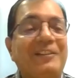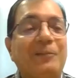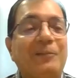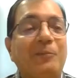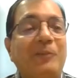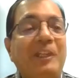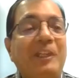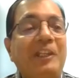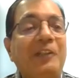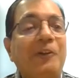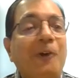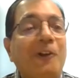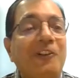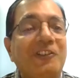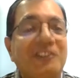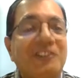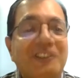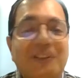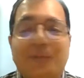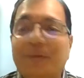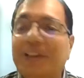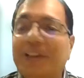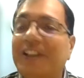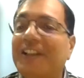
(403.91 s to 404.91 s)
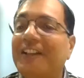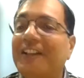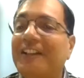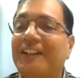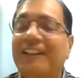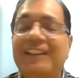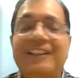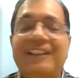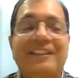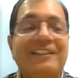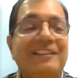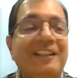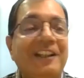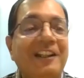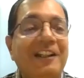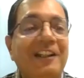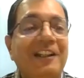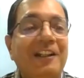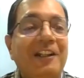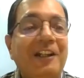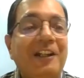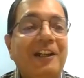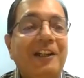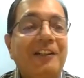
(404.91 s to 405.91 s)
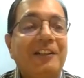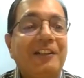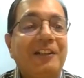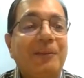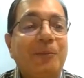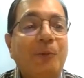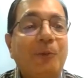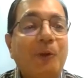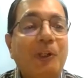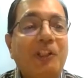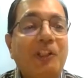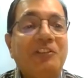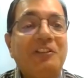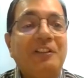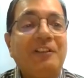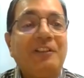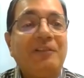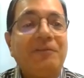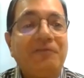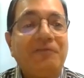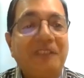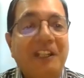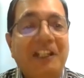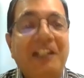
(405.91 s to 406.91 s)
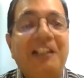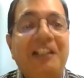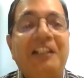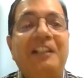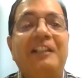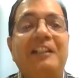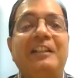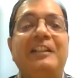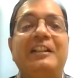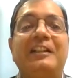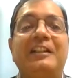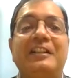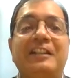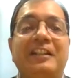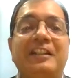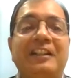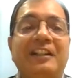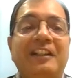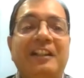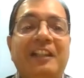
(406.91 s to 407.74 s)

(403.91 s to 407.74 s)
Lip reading: The main concept here is the potential failure